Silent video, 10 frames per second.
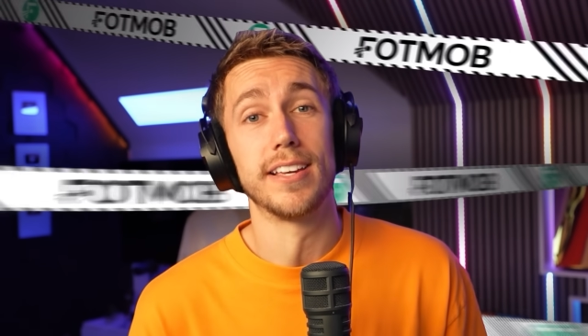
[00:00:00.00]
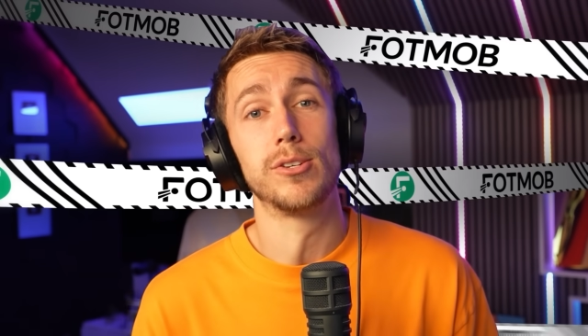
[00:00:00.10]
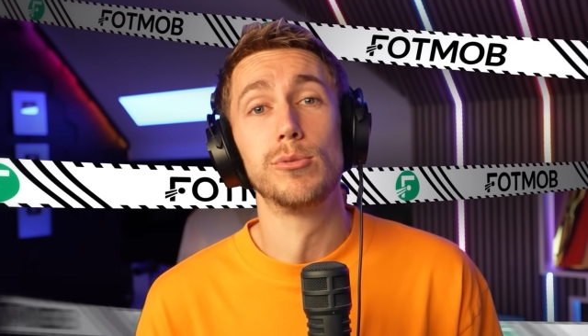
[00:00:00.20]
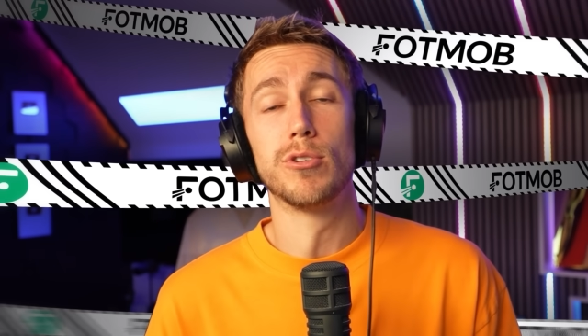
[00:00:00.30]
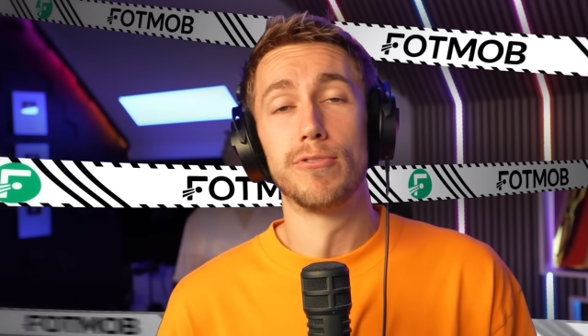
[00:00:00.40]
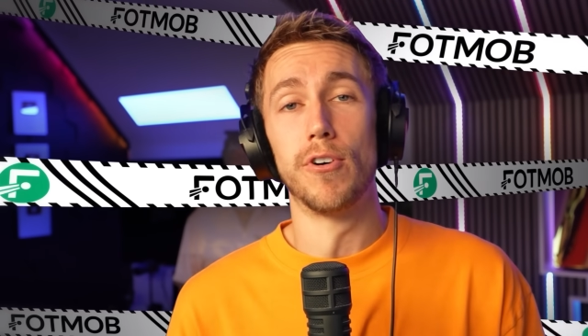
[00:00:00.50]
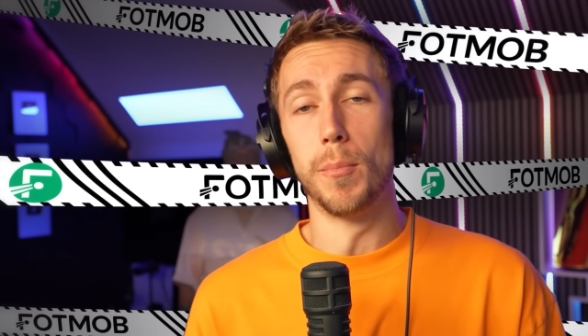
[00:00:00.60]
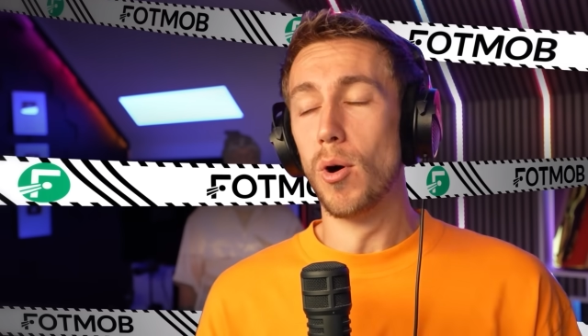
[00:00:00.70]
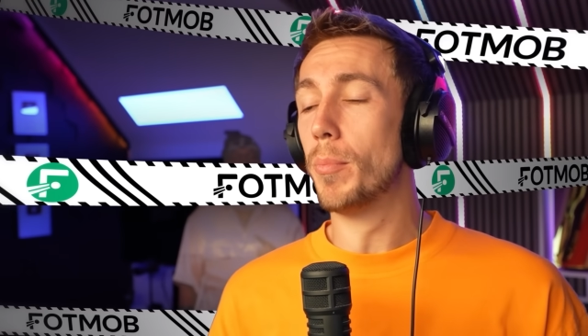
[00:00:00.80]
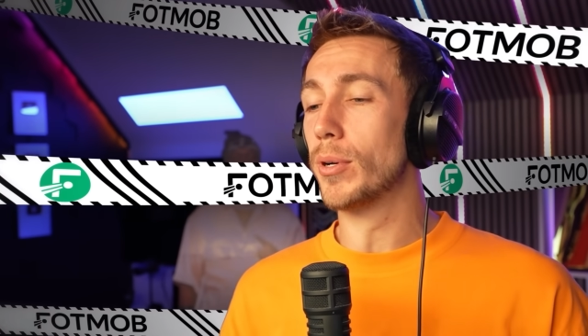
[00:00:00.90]
thank you to
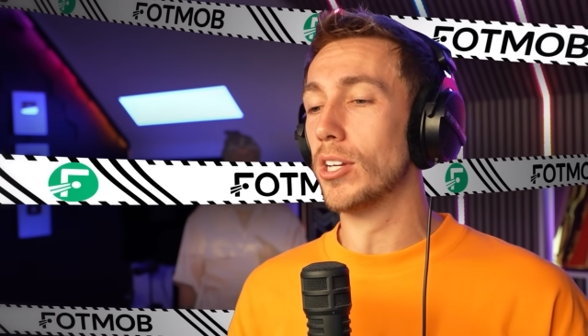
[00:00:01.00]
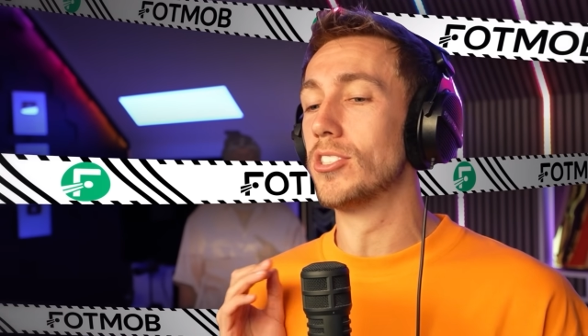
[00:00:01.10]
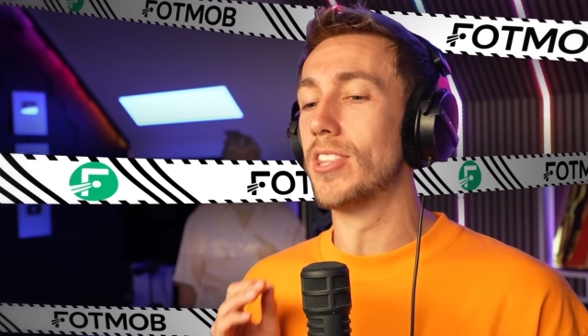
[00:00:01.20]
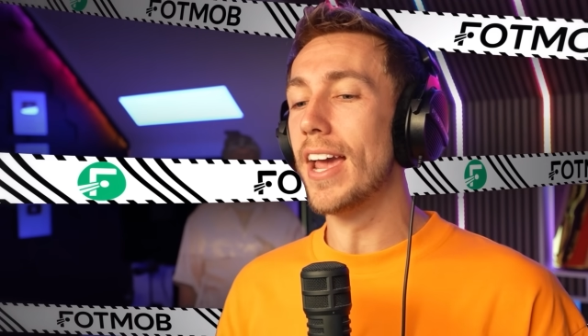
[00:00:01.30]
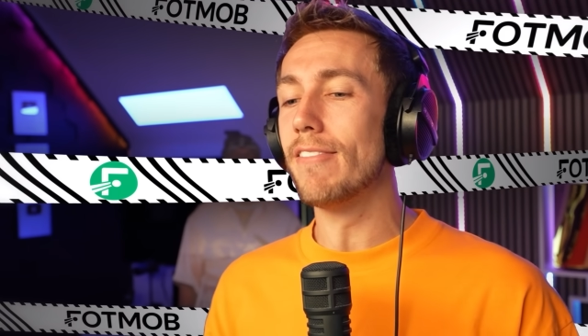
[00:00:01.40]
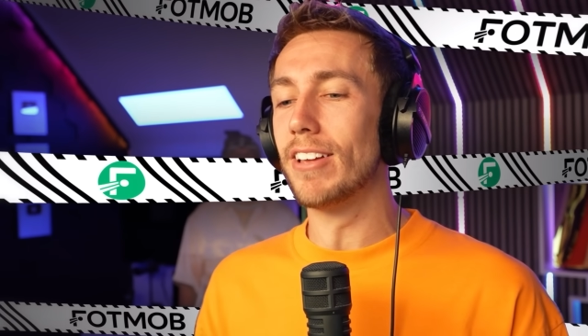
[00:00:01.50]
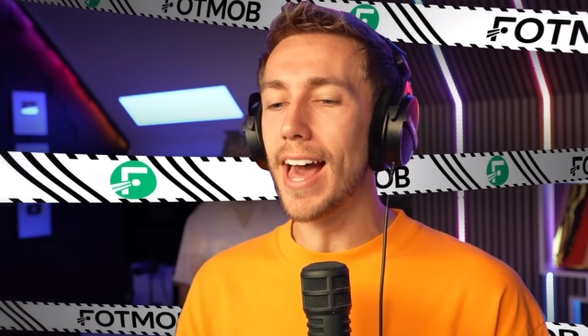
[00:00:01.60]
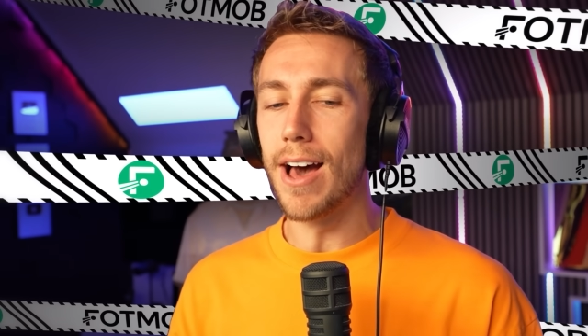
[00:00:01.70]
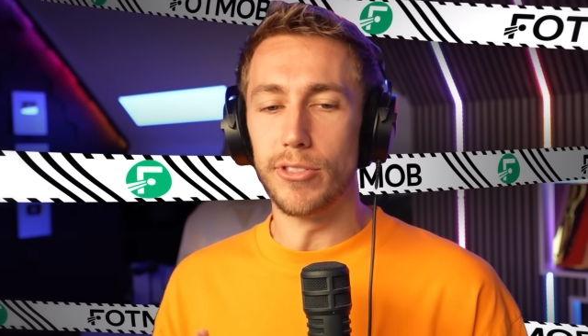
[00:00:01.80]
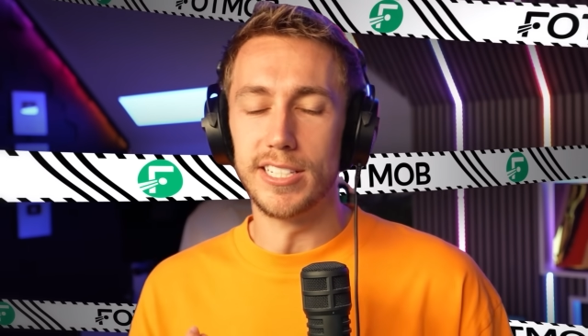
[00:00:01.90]
FotMob because they have
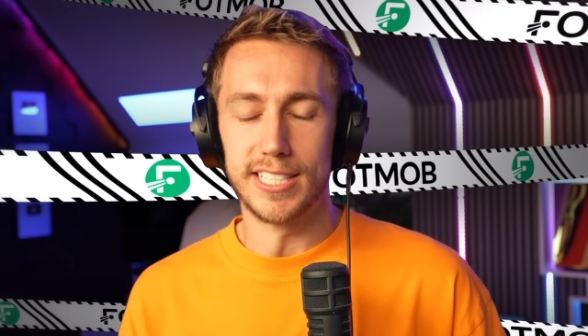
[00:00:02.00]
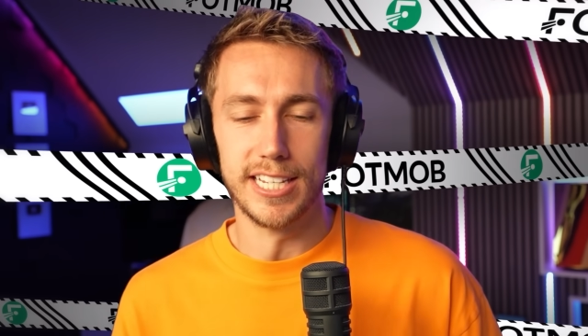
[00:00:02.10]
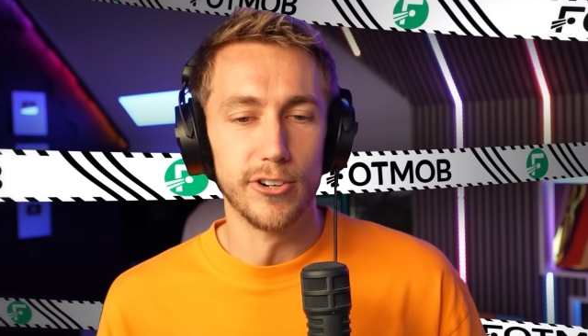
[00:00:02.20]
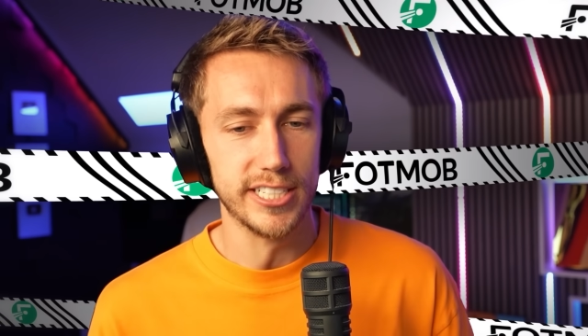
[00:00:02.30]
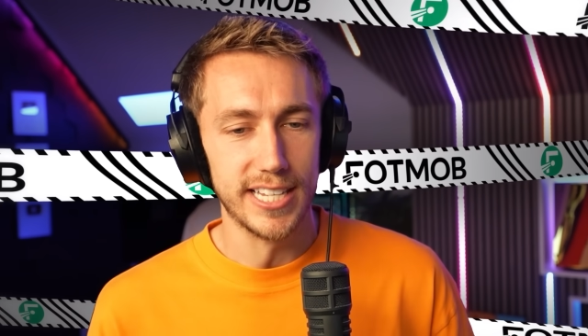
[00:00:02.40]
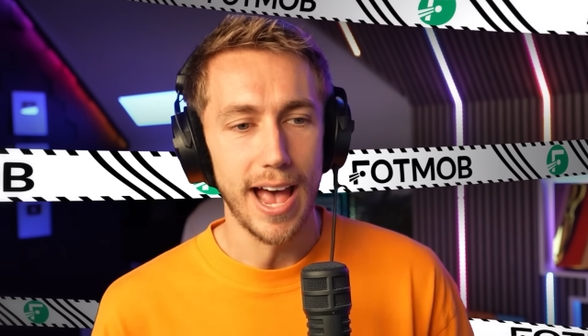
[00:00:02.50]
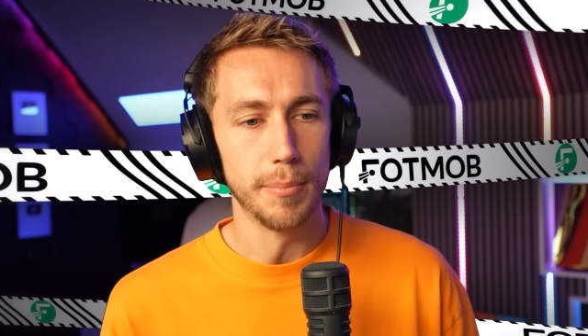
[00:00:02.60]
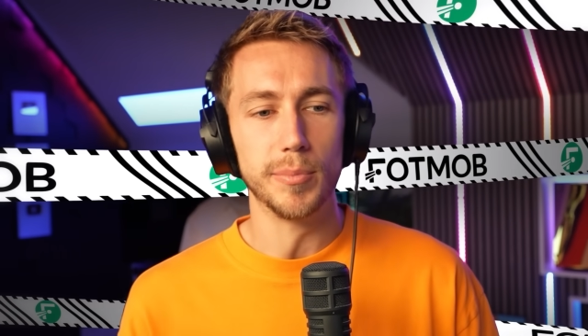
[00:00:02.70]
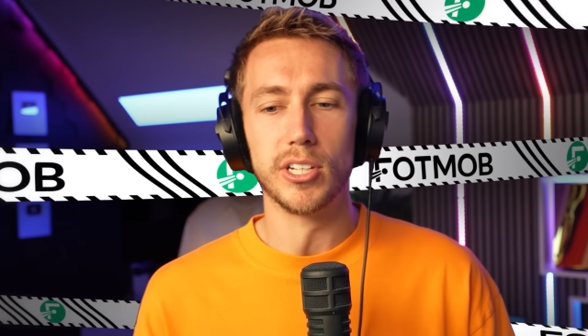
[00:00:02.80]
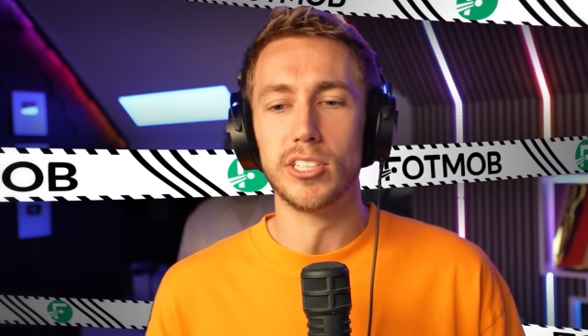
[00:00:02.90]
allowed this series to
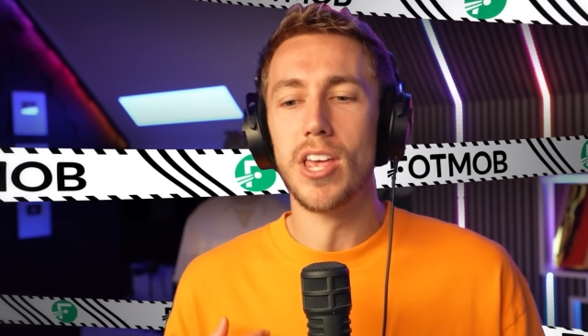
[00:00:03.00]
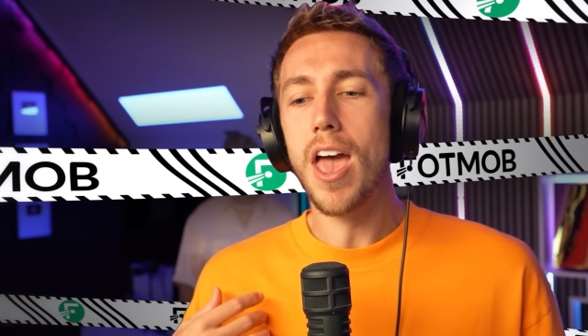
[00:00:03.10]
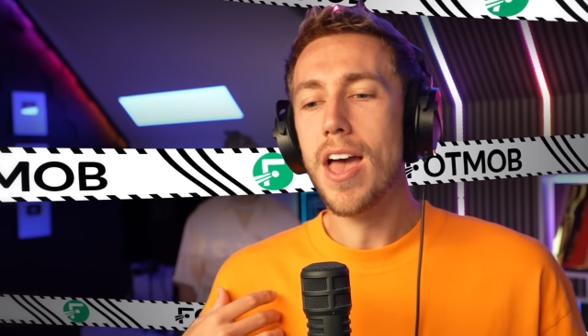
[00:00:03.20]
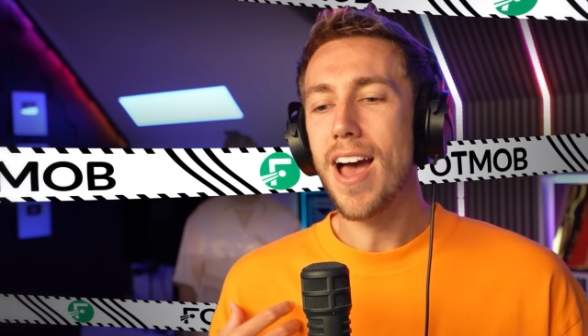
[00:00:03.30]
happen because